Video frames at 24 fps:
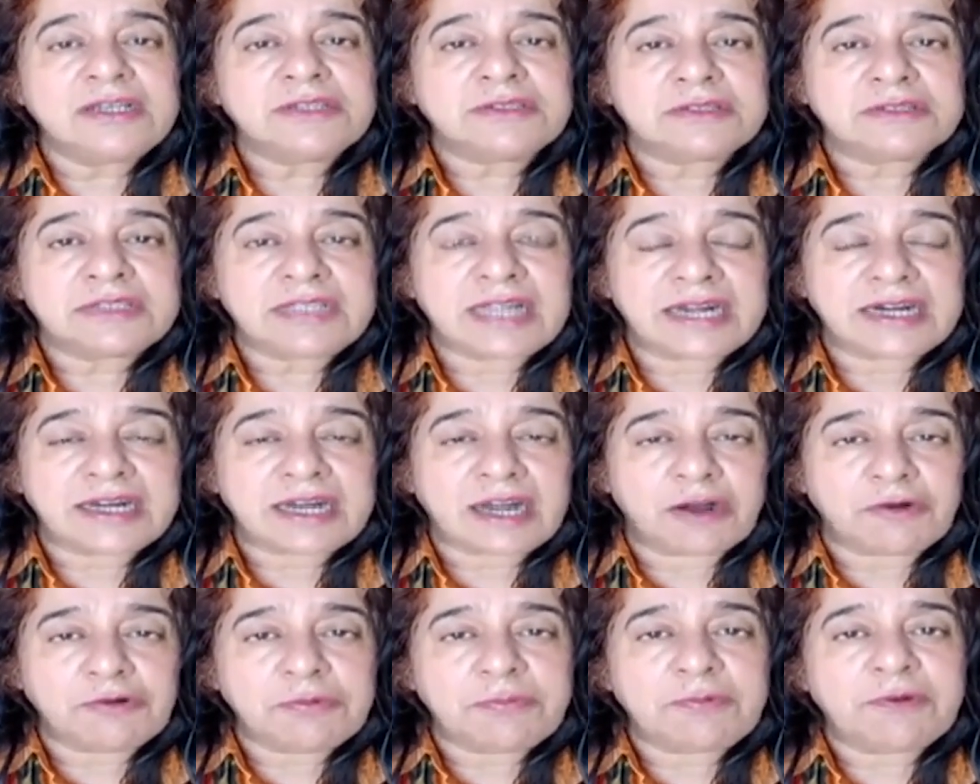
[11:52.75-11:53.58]
So that
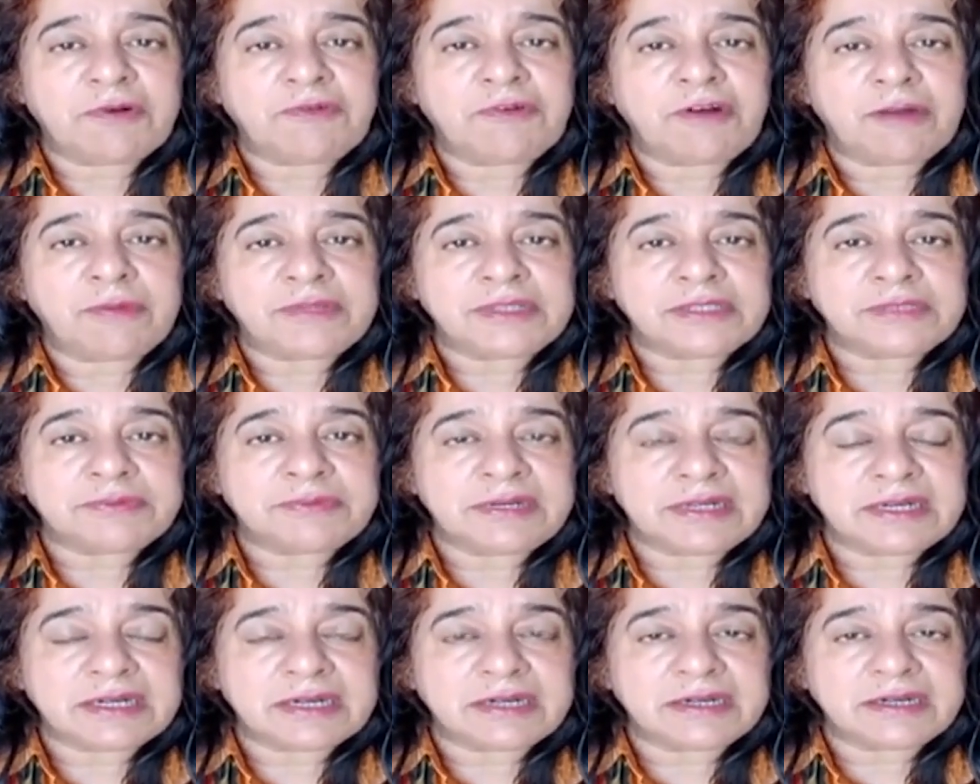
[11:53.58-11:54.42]
outperformance
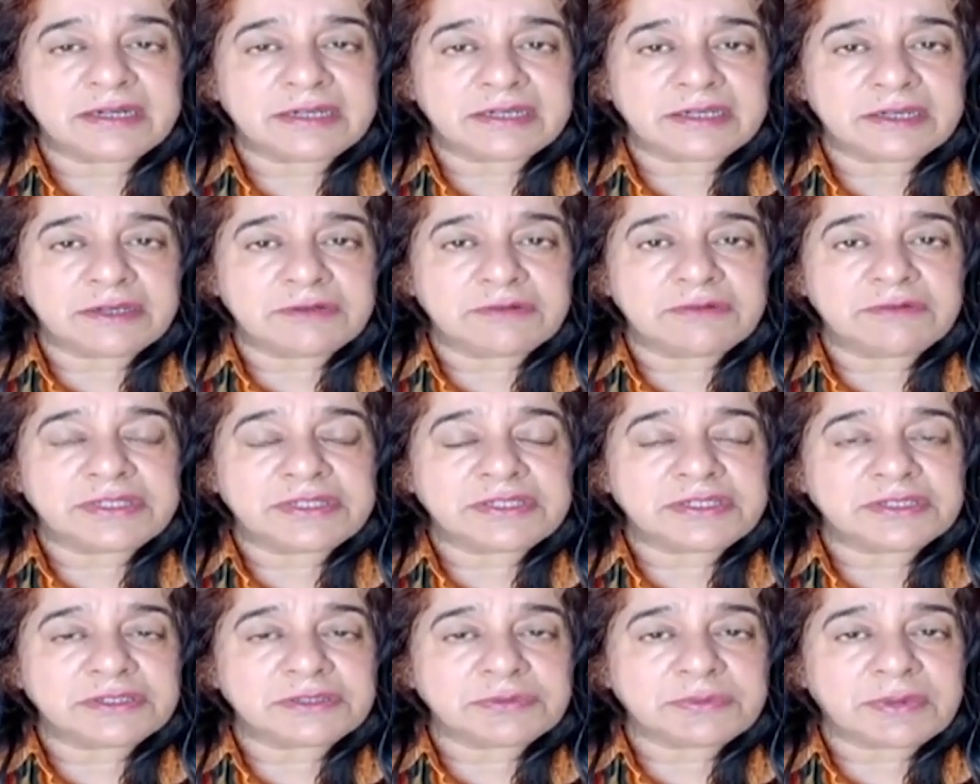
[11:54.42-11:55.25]
will continue,
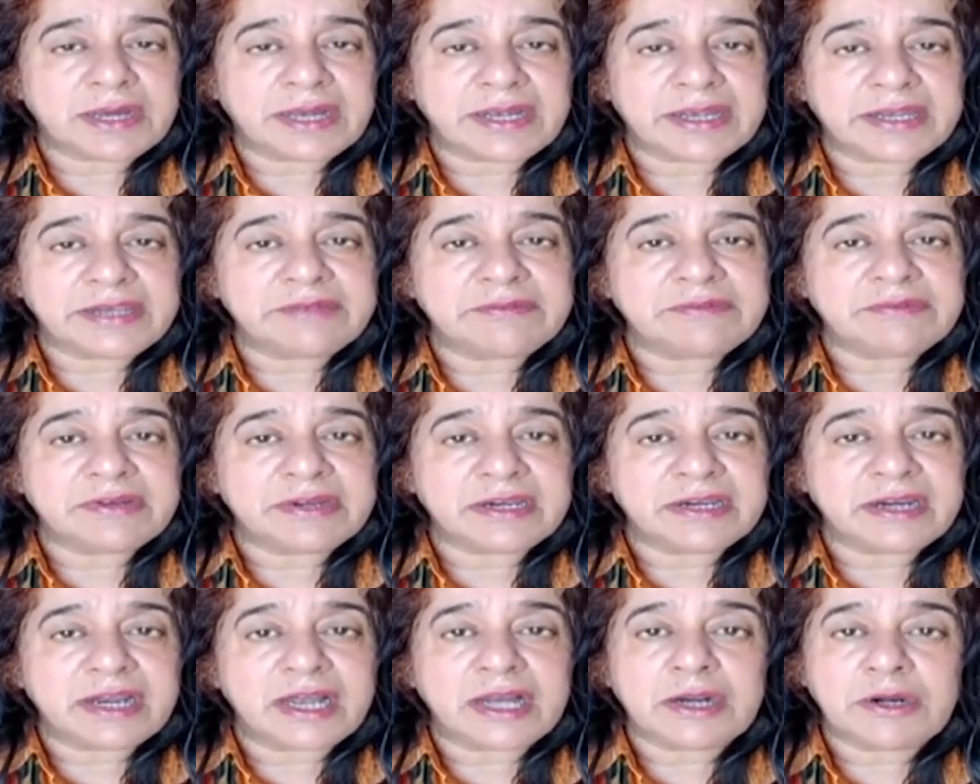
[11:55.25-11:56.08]
which is why
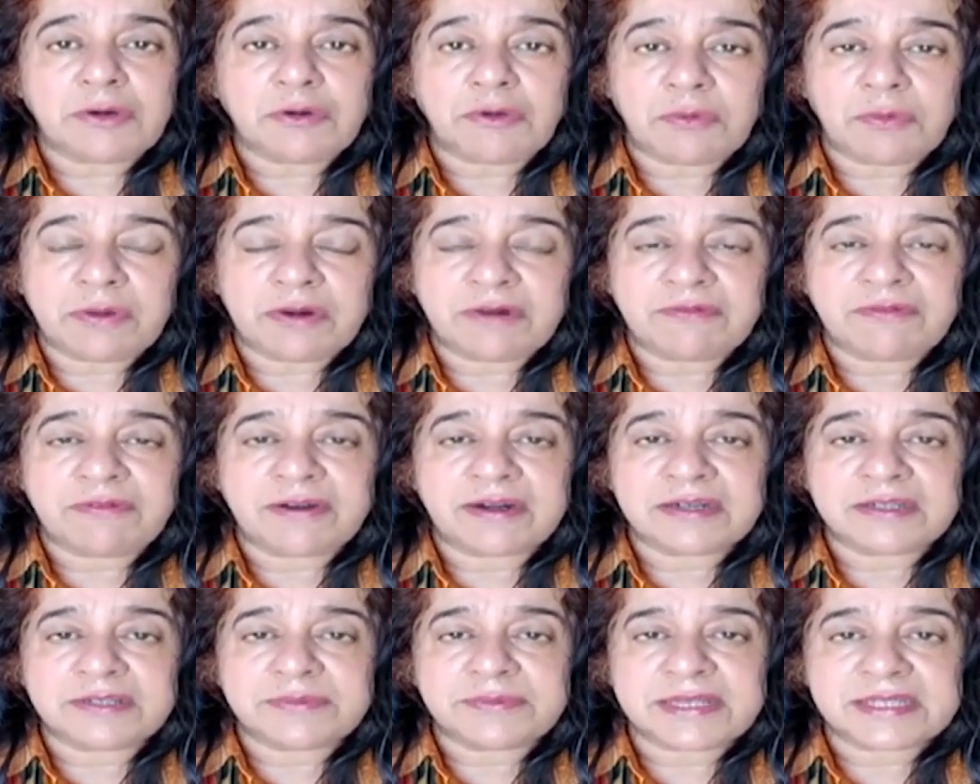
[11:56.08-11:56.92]
even in our global
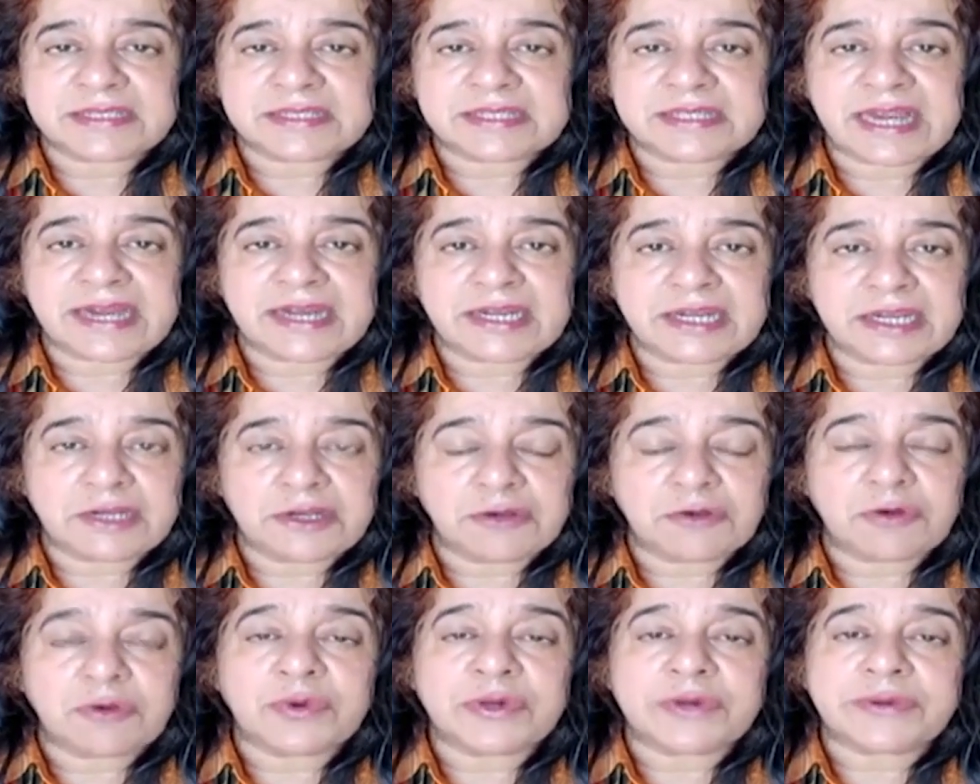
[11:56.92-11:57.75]
funds, we are slightly
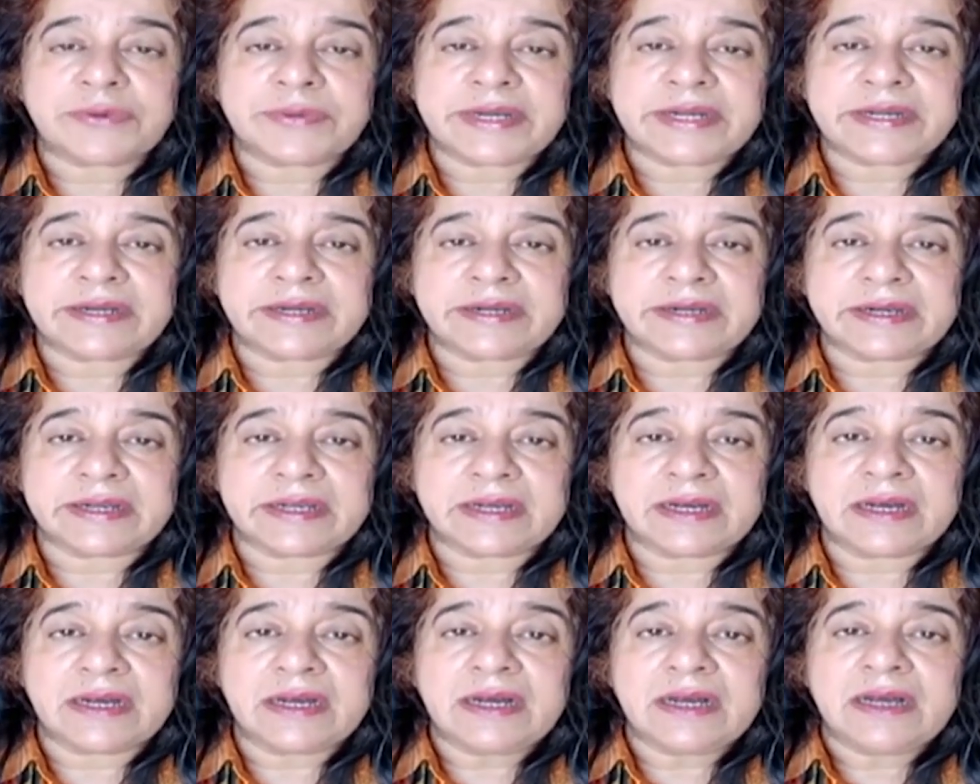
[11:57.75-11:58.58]
overweight
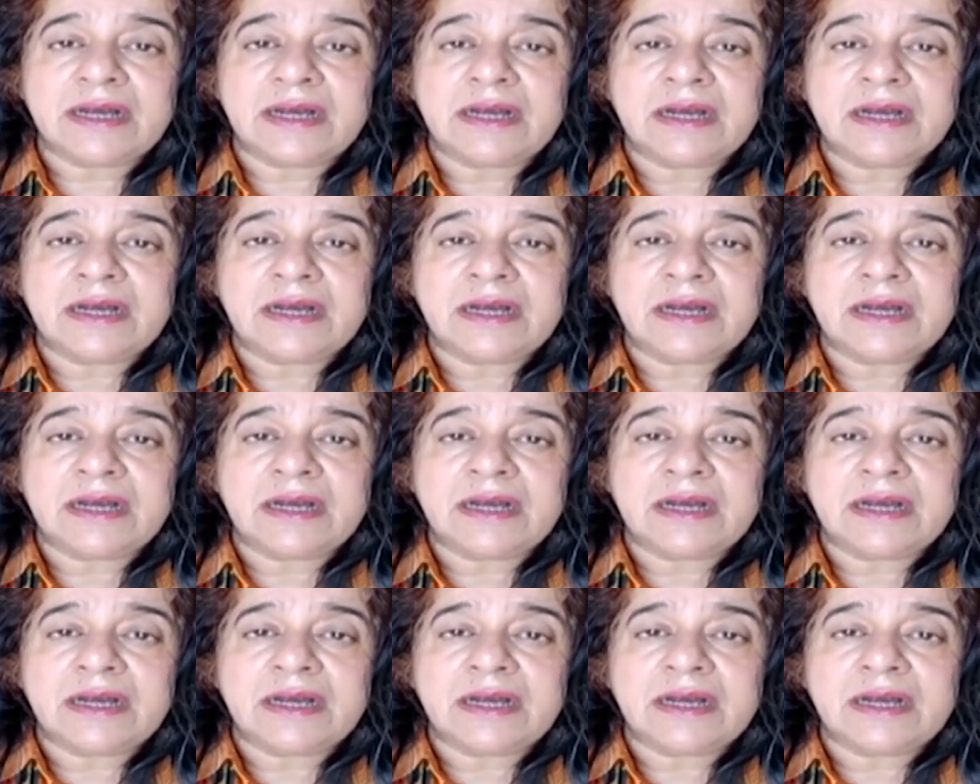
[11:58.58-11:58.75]
India.